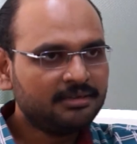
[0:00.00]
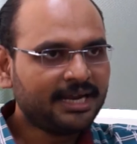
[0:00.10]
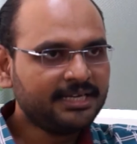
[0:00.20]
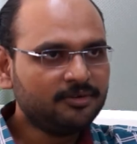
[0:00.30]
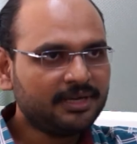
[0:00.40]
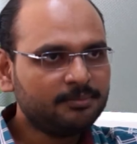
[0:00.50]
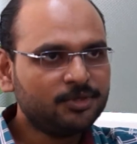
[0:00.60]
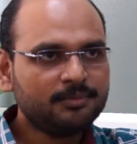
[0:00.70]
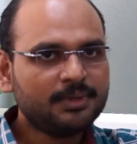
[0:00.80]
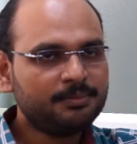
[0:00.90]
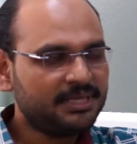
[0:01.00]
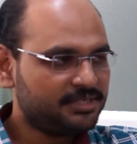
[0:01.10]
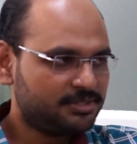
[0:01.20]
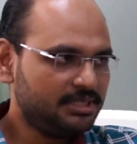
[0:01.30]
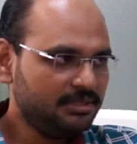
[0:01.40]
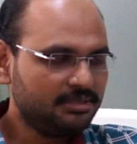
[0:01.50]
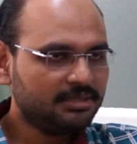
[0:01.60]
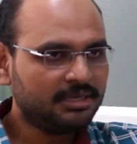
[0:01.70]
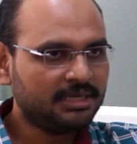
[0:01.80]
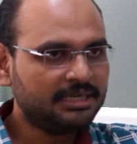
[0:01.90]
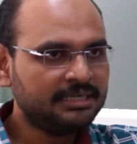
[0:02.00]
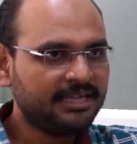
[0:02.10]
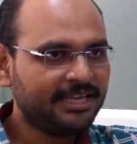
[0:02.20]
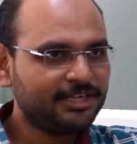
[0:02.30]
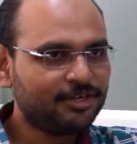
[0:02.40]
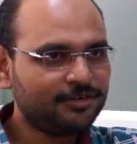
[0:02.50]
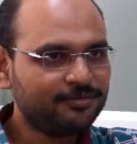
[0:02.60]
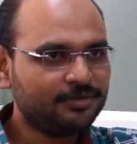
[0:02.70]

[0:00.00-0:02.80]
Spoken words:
Right now, I'm doing my PhD in the area of